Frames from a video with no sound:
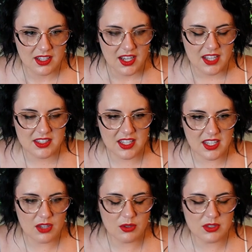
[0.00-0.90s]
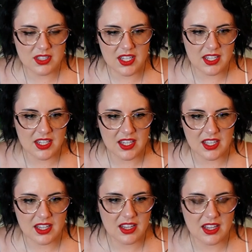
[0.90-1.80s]
It's like using
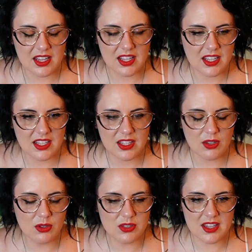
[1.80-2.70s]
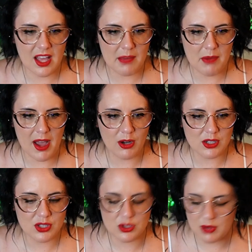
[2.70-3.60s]
that
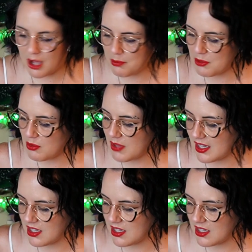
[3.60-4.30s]
power to help you gain